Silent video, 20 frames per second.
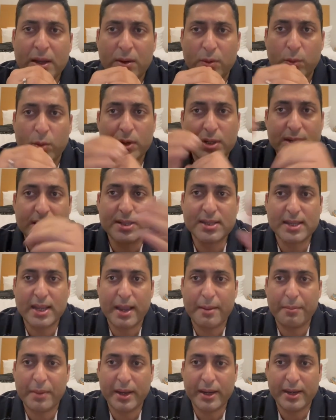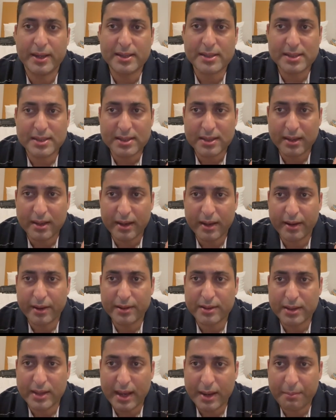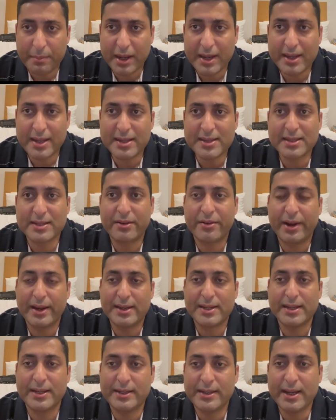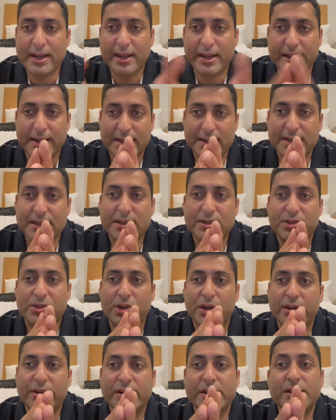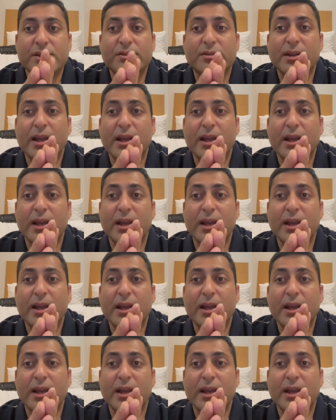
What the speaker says: What is MIS? MIS criteria is children